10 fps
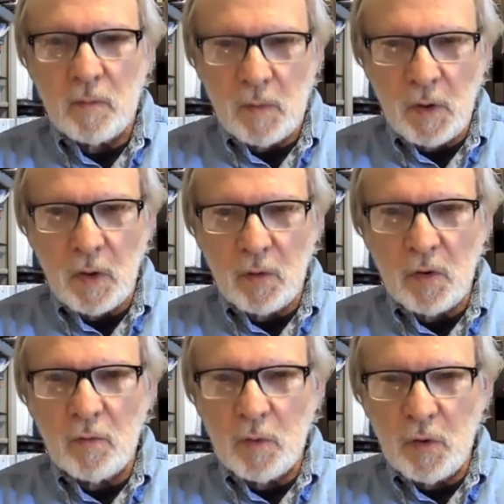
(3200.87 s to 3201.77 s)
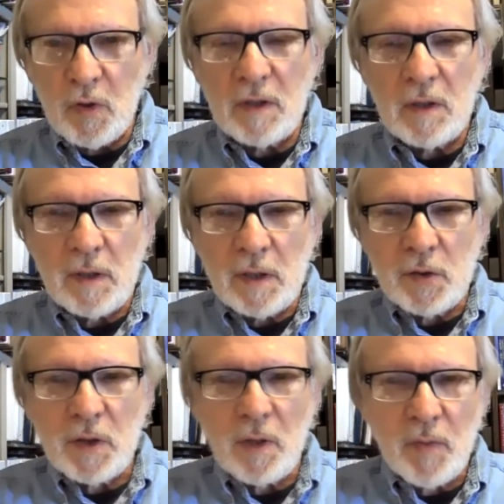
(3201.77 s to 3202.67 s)
You know, you, you need to
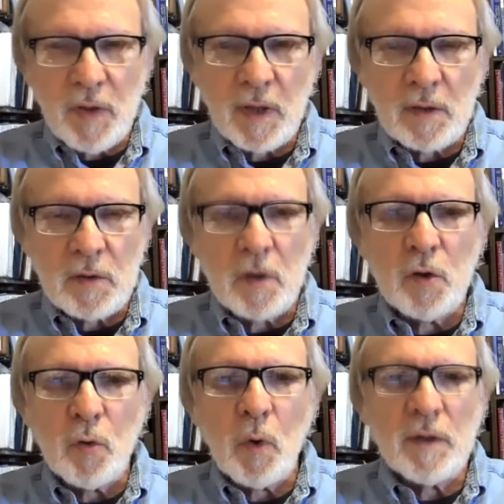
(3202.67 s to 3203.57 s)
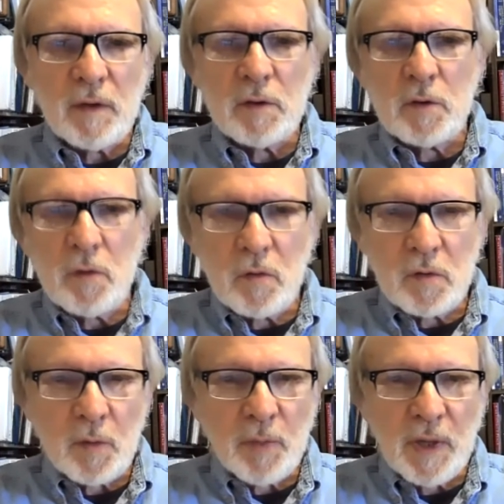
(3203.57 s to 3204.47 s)
teach some things that you want the student
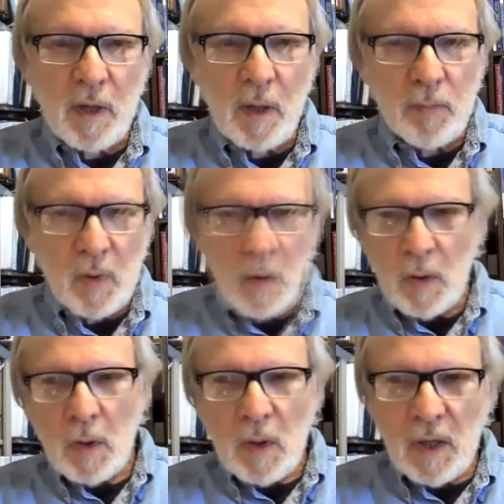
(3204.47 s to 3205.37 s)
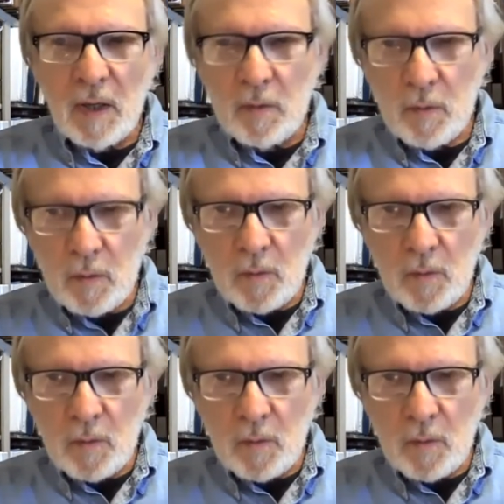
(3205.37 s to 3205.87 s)
to pick up and